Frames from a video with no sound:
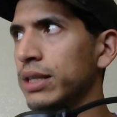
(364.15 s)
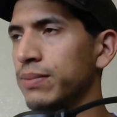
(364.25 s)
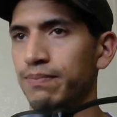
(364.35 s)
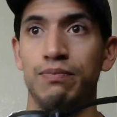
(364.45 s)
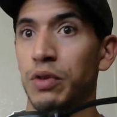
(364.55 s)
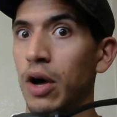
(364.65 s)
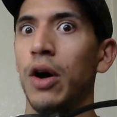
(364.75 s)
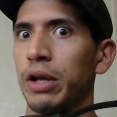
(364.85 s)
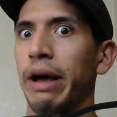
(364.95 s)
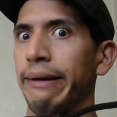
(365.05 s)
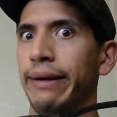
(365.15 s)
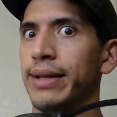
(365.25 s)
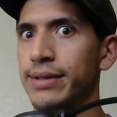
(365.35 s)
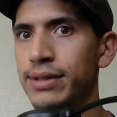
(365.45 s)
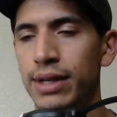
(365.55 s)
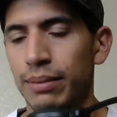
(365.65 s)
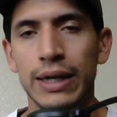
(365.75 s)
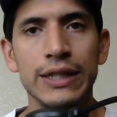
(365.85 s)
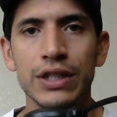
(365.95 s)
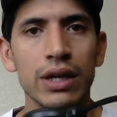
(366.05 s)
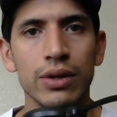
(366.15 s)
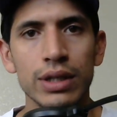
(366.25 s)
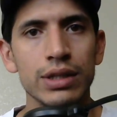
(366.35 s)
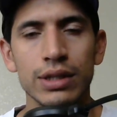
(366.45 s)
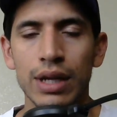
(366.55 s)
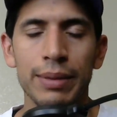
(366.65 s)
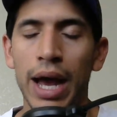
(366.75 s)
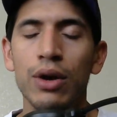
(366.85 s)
It's all got guns. But in general, it's just, I mean,